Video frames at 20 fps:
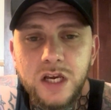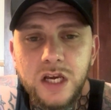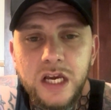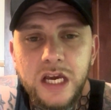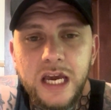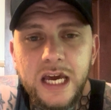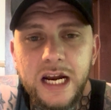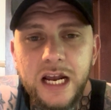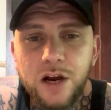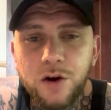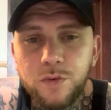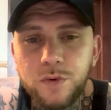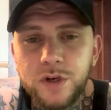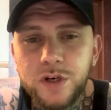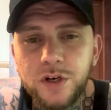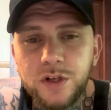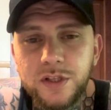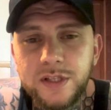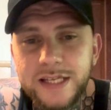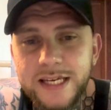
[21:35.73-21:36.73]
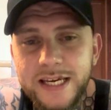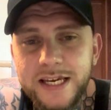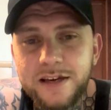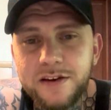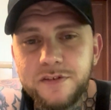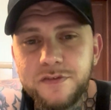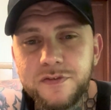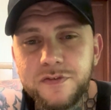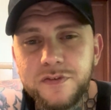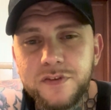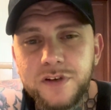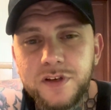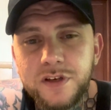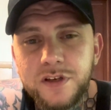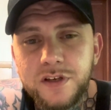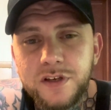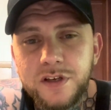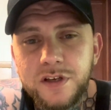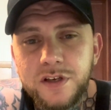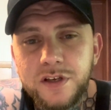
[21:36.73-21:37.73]
And I will leave
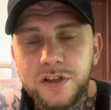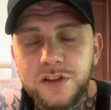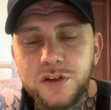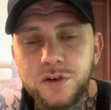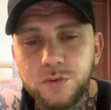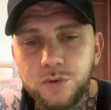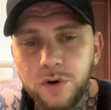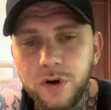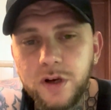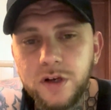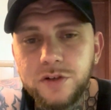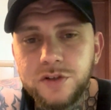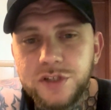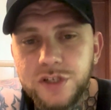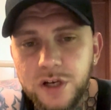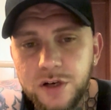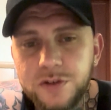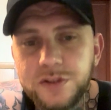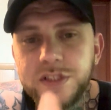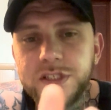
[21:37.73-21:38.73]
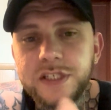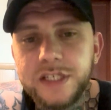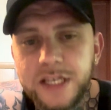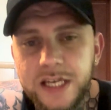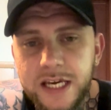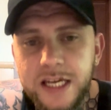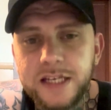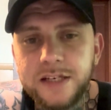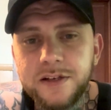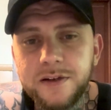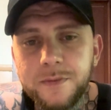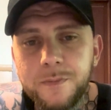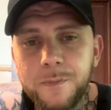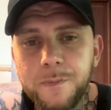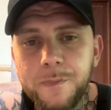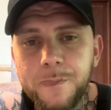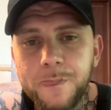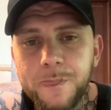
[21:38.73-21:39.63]
the Royal Chosen Kingdom